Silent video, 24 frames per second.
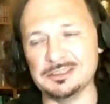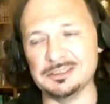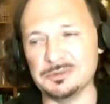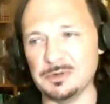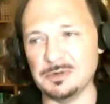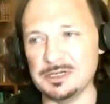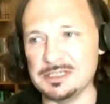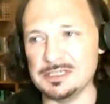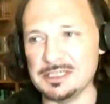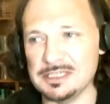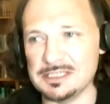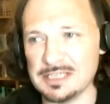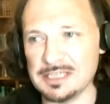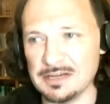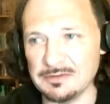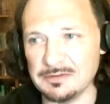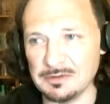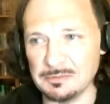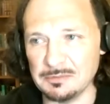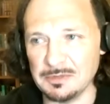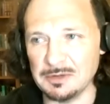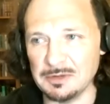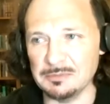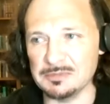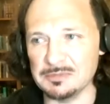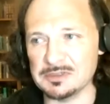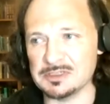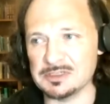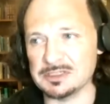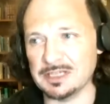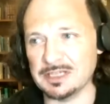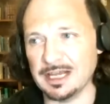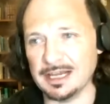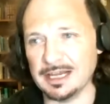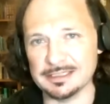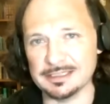27 member
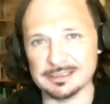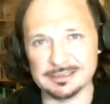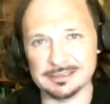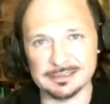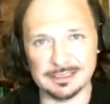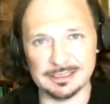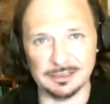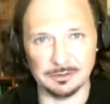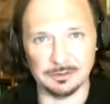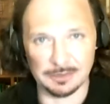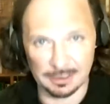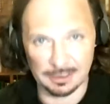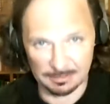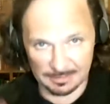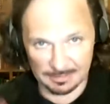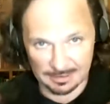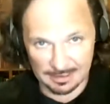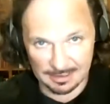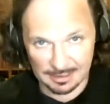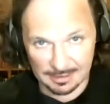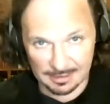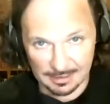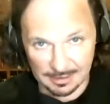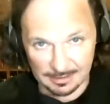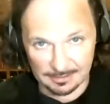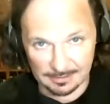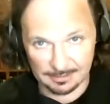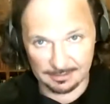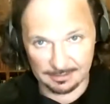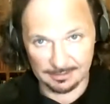states, they all come together